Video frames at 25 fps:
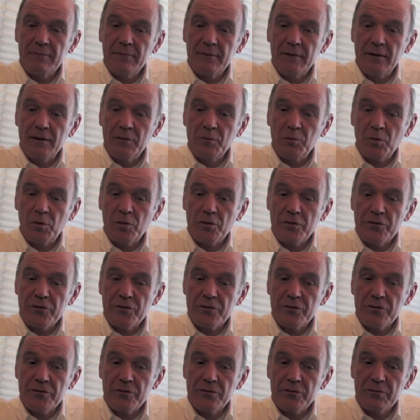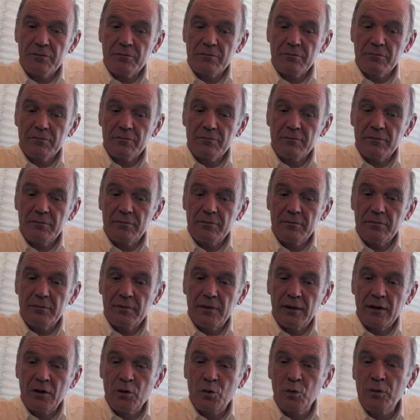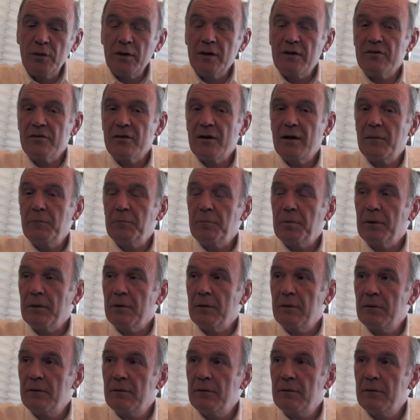It was a good example